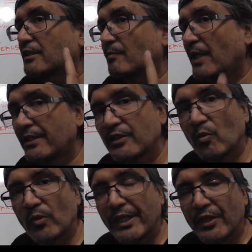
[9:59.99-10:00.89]
Depending
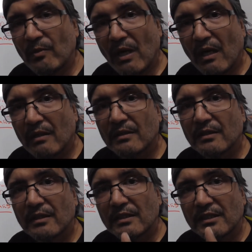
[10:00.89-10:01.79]
on where you are,
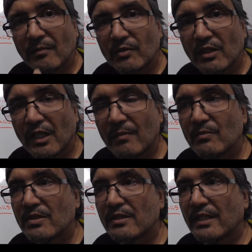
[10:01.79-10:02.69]

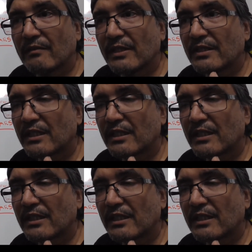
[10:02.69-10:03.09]
Sometimes there is